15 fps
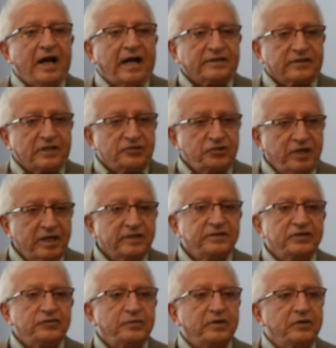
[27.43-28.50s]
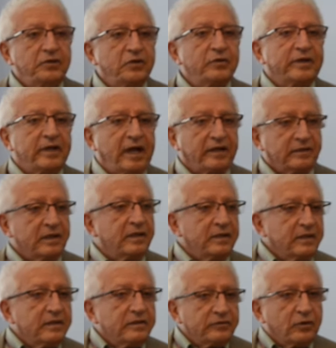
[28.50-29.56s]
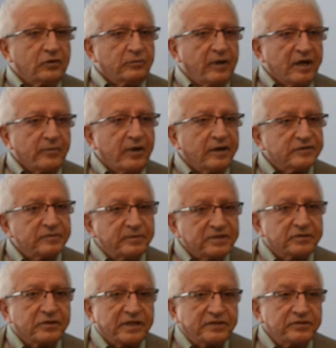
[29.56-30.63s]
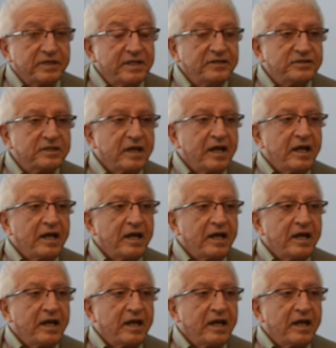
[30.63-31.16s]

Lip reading: As I shared this with you and I told my boss, Mr. Cassis,